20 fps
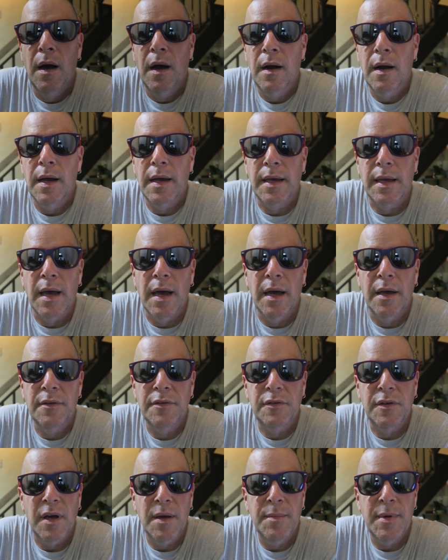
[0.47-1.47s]
Alright guys,
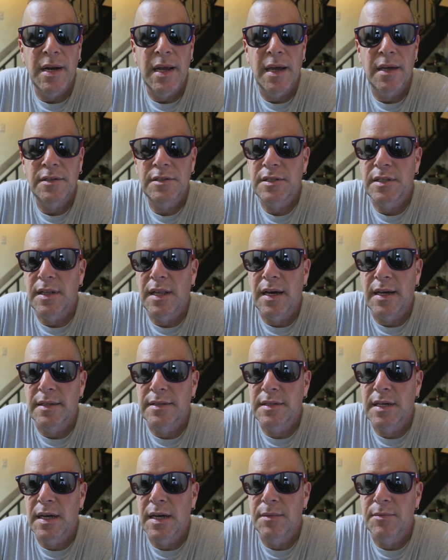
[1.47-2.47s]
so I've been asked a lot
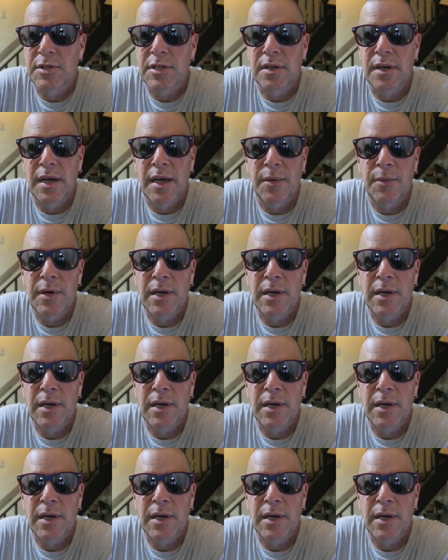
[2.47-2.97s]
of times, hey,